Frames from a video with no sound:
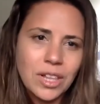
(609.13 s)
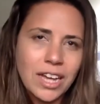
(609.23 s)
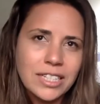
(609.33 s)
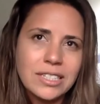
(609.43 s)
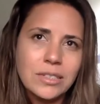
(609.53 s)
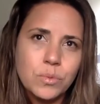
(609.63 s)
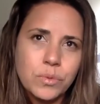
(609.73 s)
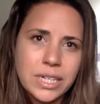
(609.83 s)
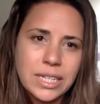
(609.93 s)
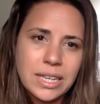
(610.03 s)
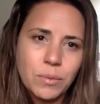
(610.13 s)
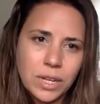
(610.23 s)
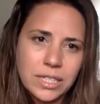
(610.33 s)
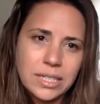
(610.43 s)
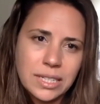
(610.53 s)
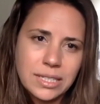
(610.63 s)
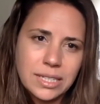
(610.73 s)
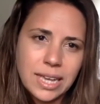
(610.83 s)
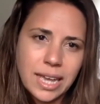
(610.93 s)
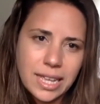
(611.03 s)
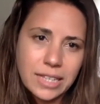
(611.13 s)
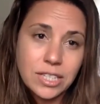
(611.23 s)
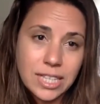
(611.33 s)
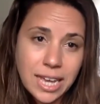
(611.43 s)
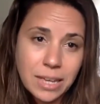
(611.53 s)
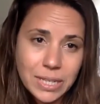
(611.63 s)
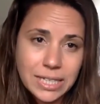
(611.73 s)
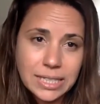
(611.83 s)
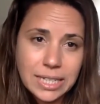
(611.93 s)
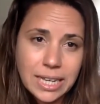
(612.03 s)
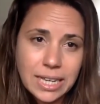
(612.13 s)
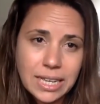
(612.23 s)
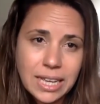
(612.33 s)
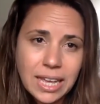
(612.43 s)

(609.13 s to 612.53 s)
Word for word: I just really wanted to get into the ABC